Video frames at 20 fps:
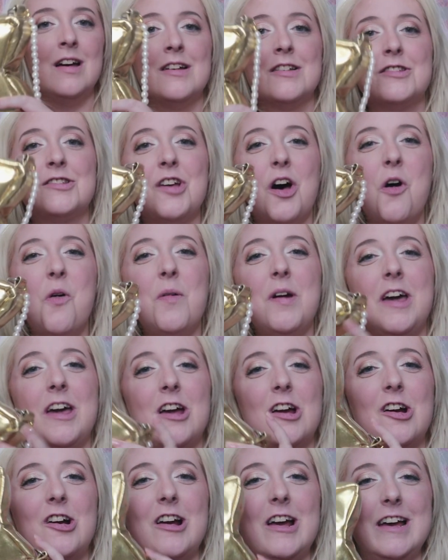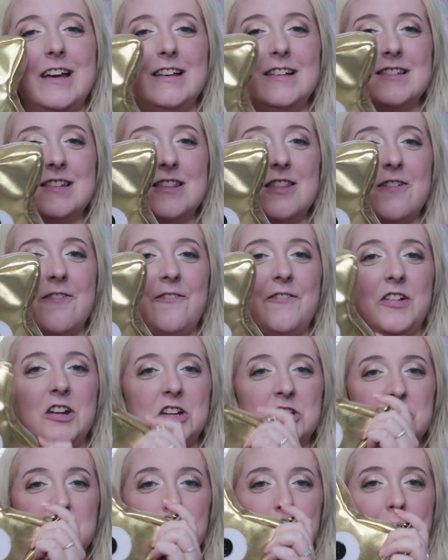So here is the
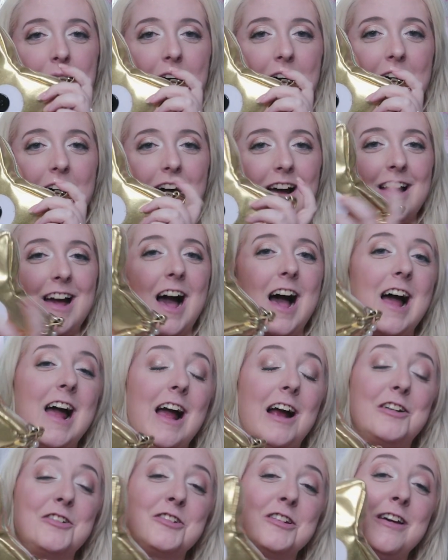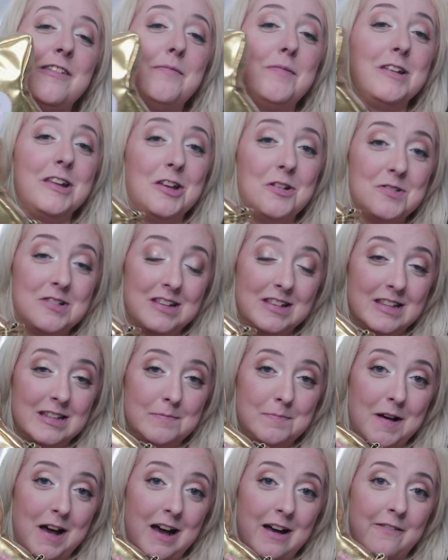finished bag. I actually have been using this
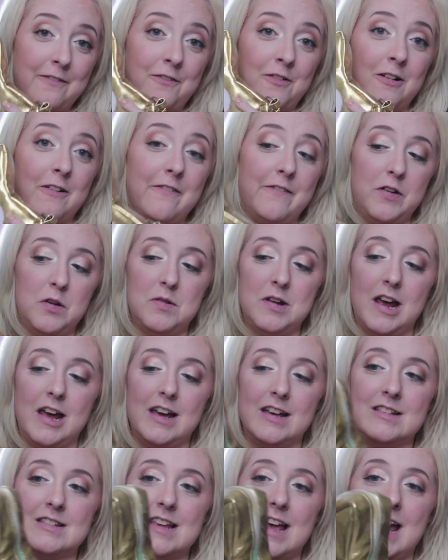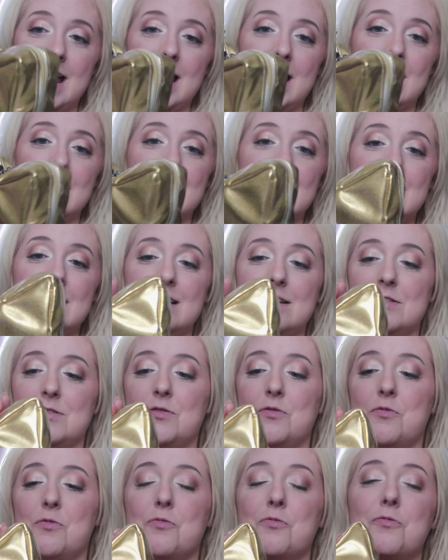bag for a few days and it is
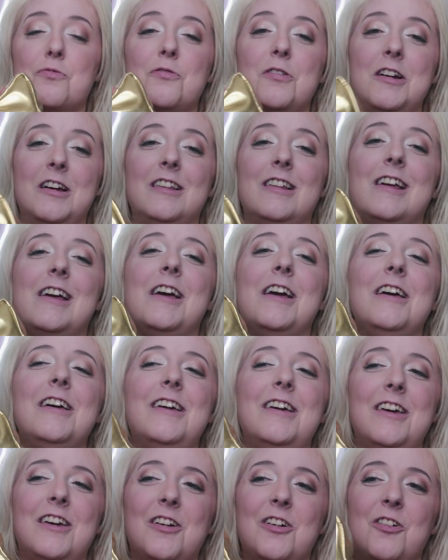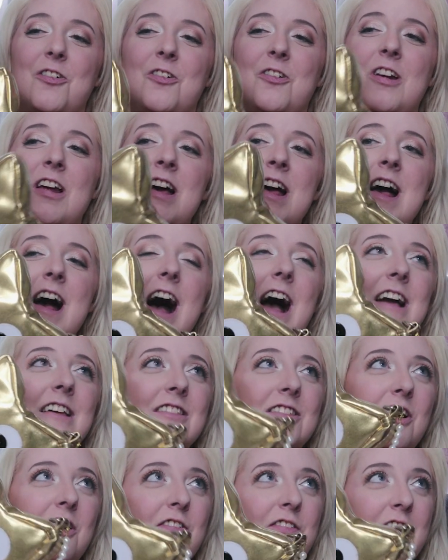really cute. I
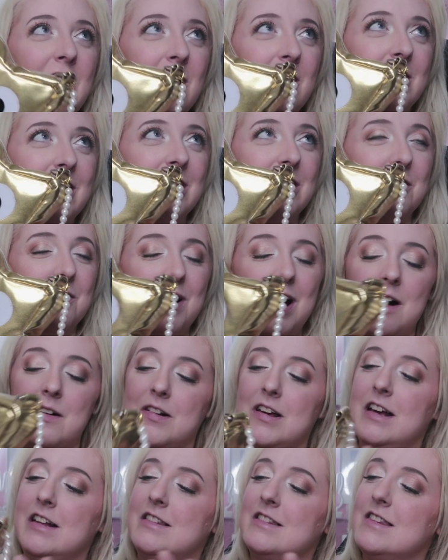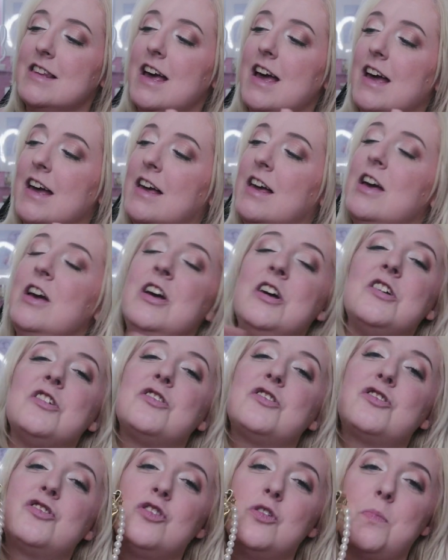love carrying it around. It's like
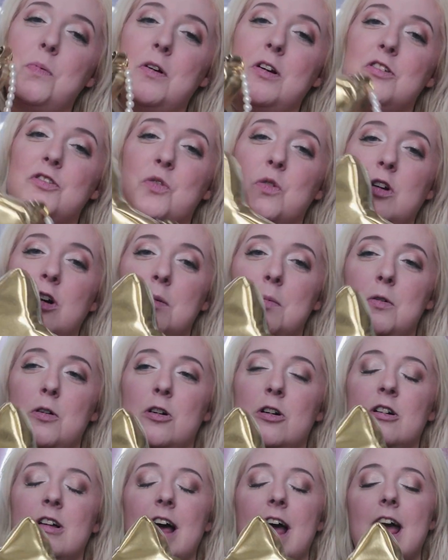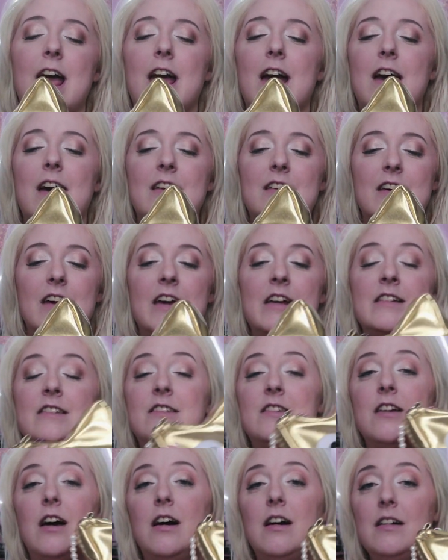super adorable and
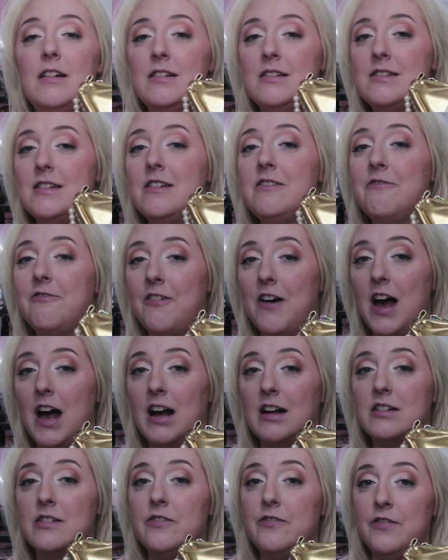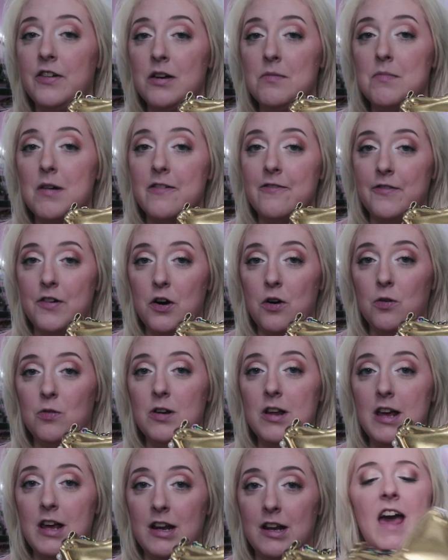it does in fact fit my
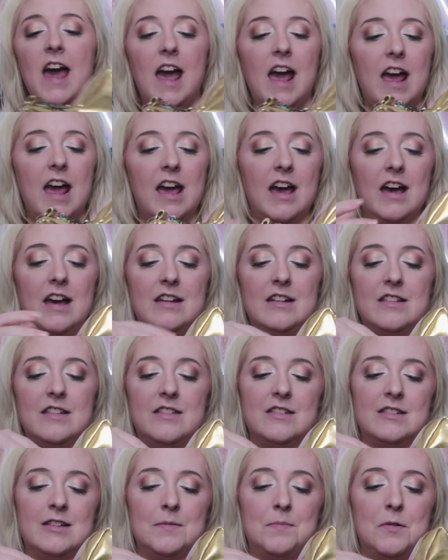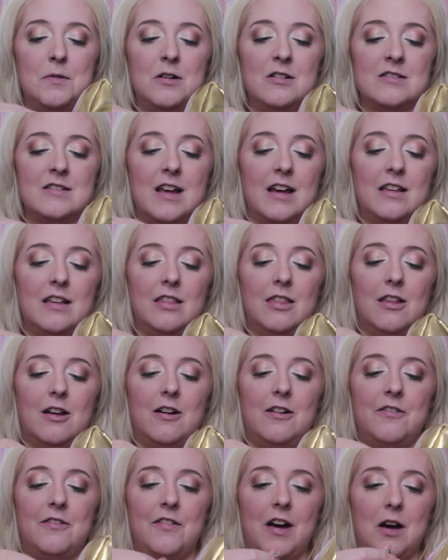phone in it. And the zippers, I
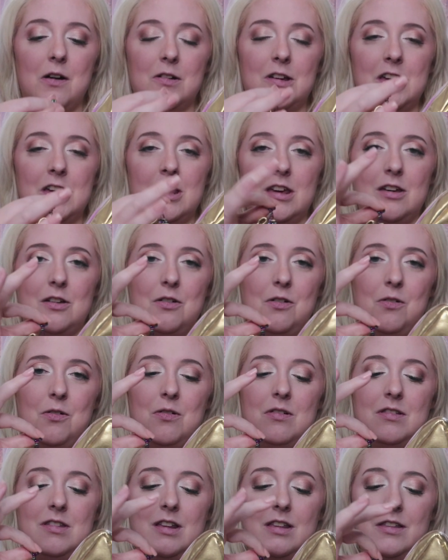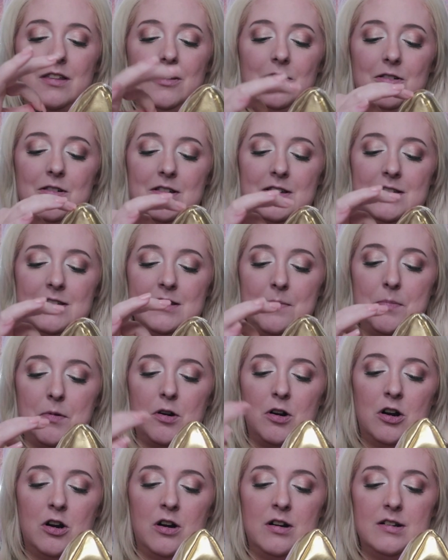love how cute the little
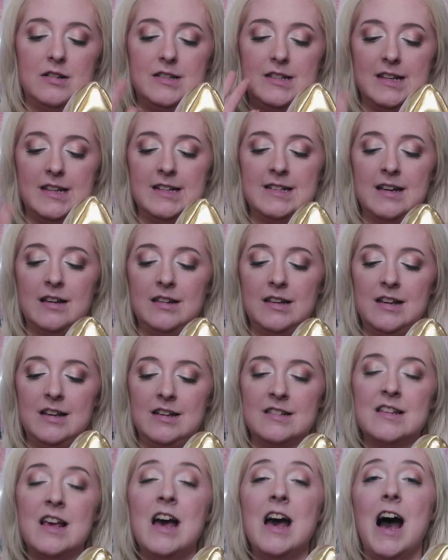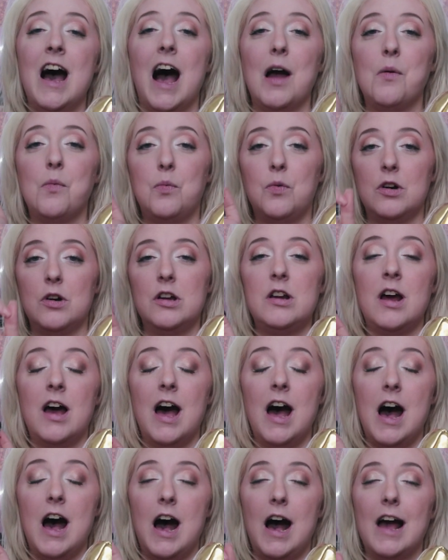zipper detail is. I would
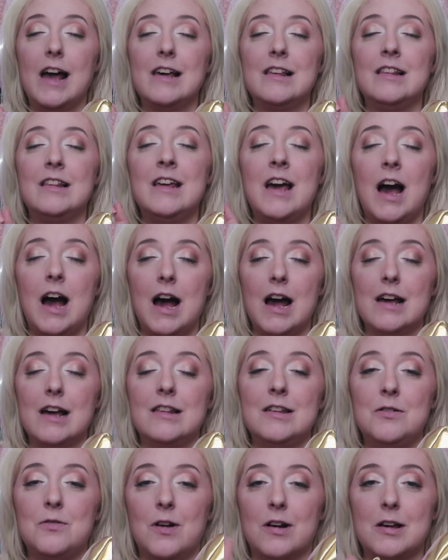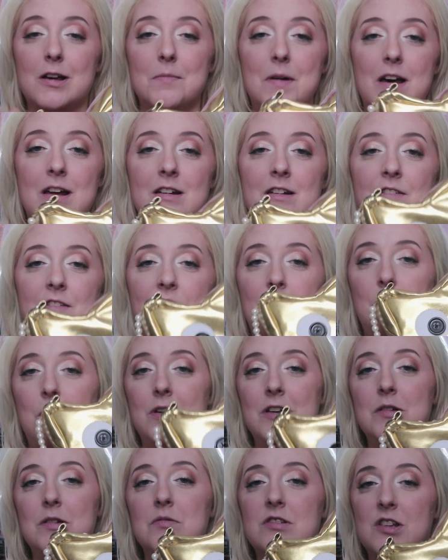highly, highly recommend that
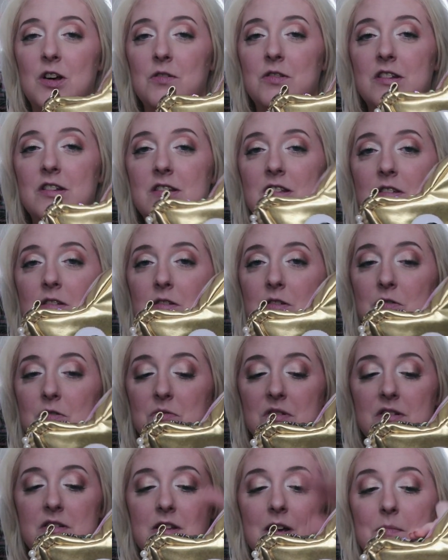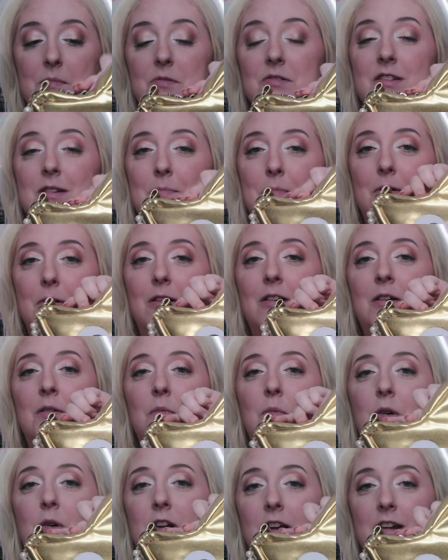when you sew this, you use a double zipper,
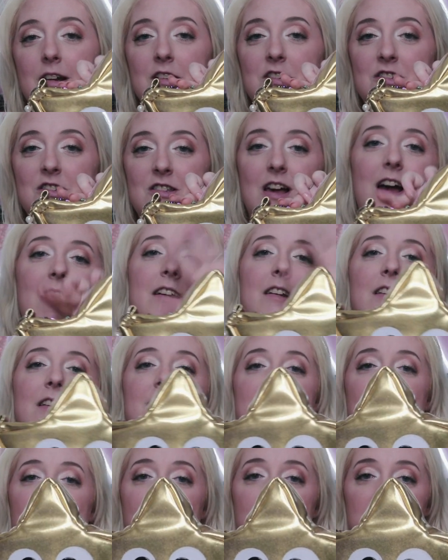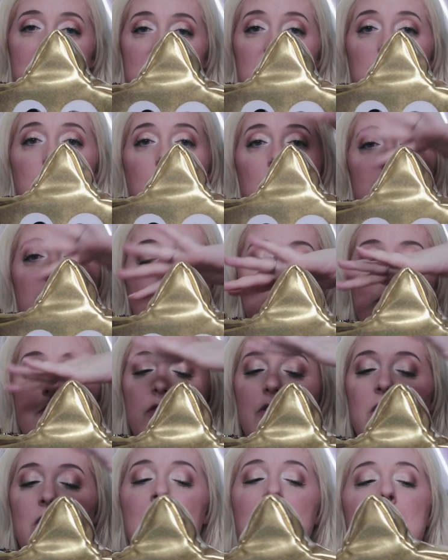one on each side instead of just one
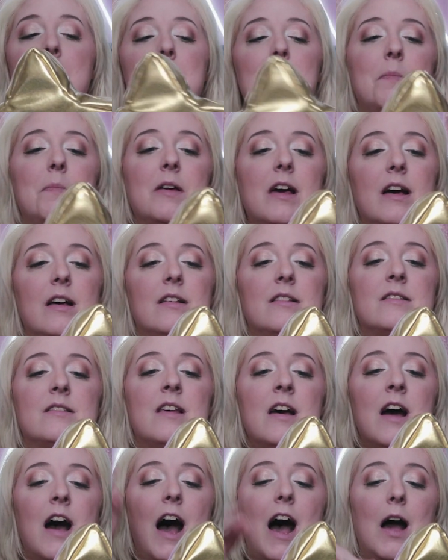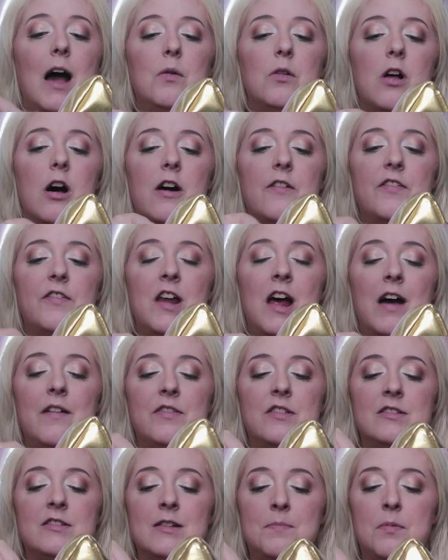over, because I will often
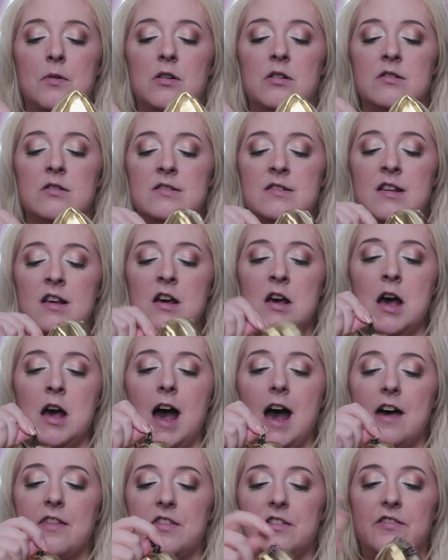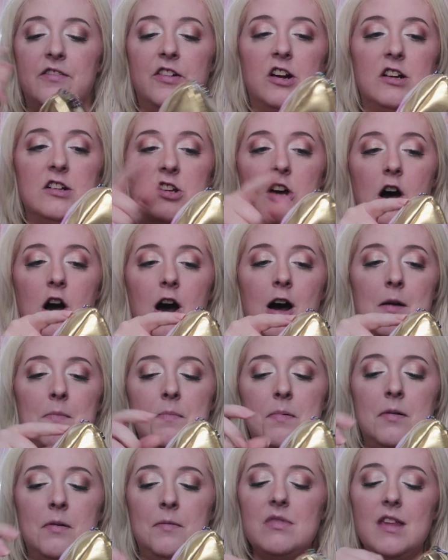have the zippers at the very
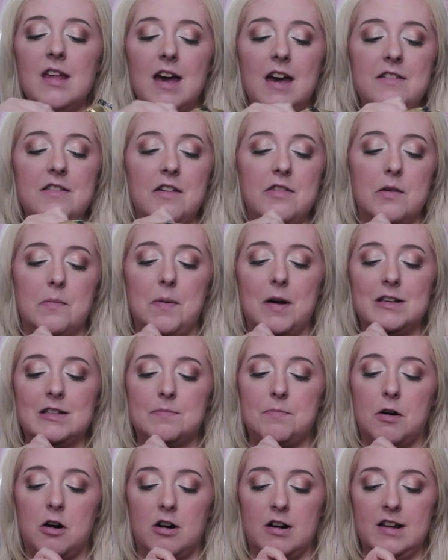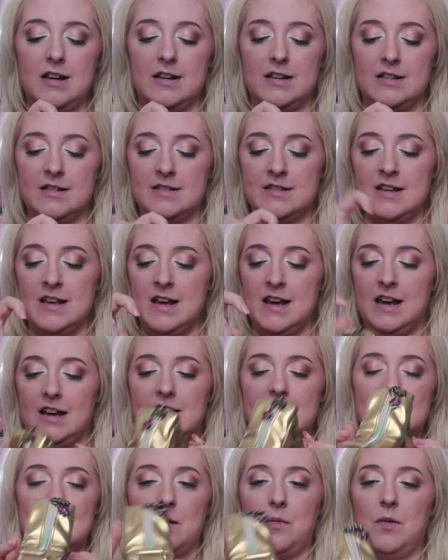top. And then the best part is,
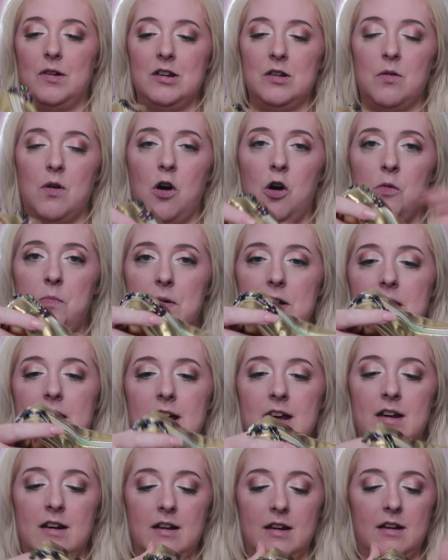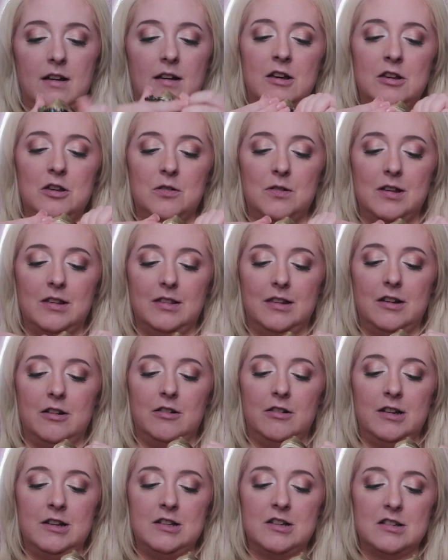is that when you open it, you can
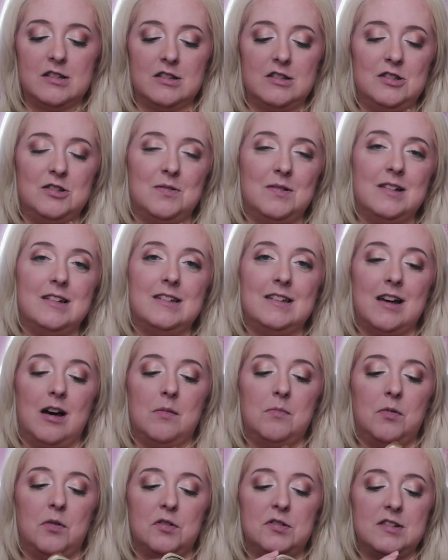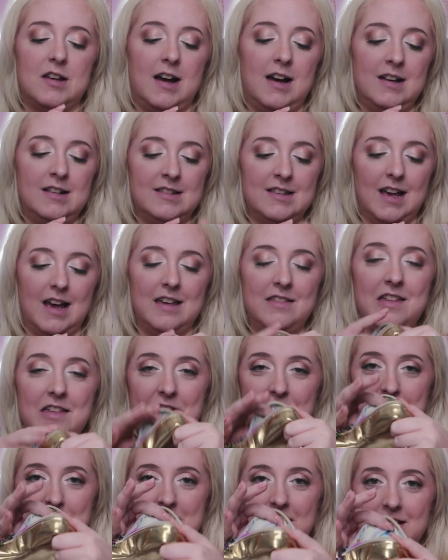literally just do it down both sides. And then
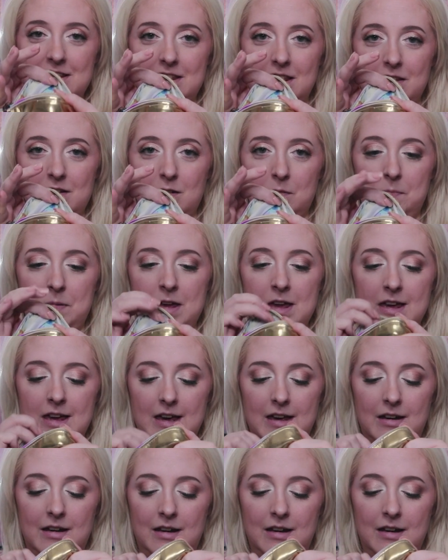there's like the little peekin.